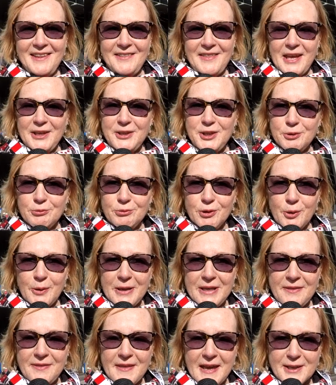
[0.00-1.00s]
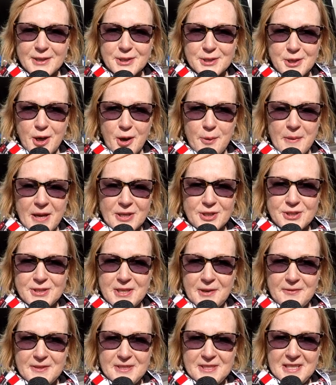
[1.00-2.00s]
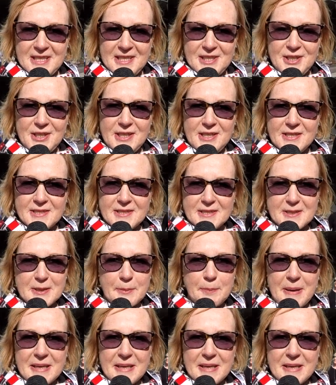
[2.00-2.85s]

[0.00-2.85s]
Thank you, Rooey. Thanks so much. 17 years is the